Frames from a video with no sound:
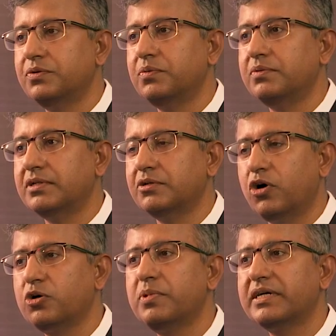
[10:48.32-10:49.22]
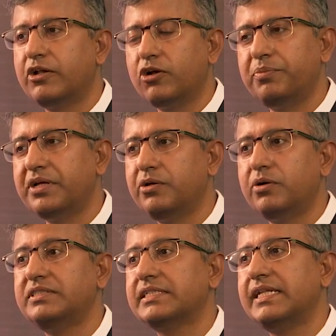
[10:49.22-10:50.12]
So, glaucoma cannot be
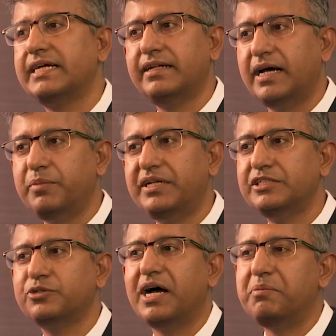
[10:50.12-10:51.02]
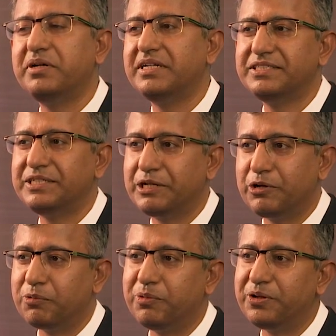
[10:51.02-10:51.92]
cured just like diabetes or
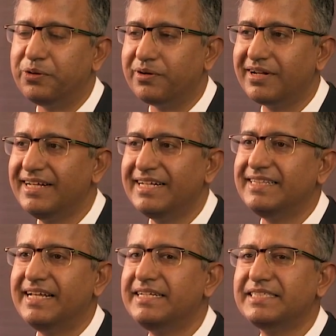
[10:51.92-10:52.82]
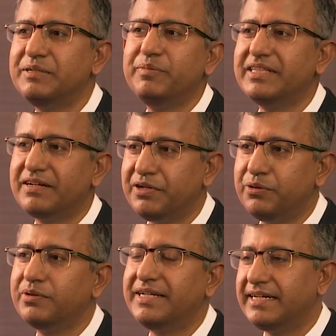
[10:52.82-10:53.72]
hypertension cannot be cured. That doesn't mean
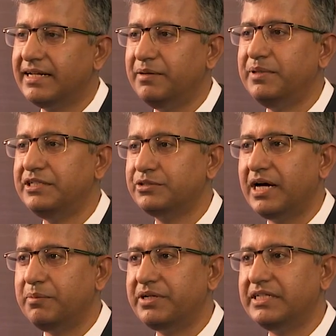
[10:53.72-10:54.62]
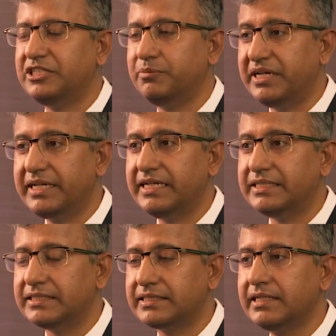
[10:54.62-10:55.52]
that we don't take diabetes or hypertension
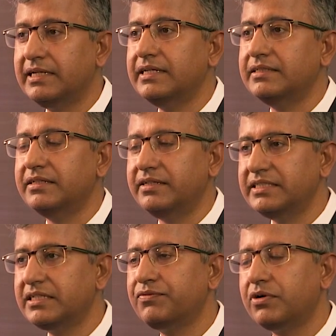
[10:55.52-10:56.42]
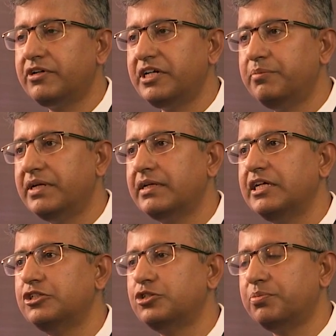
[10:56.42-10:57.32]
medications. The reason for
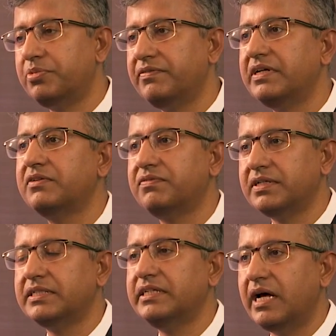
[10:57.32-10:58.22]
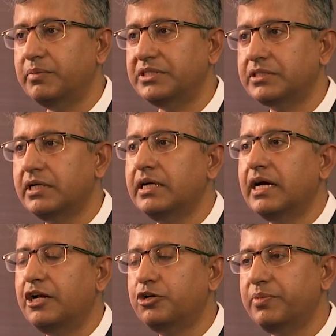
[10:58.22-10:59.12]
treatment is to prevent further damage
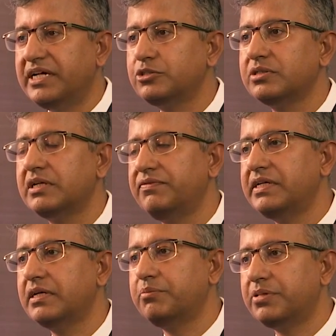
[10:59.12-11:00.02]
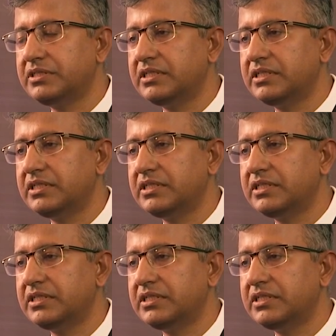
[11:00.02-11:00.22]
and to make sure that we can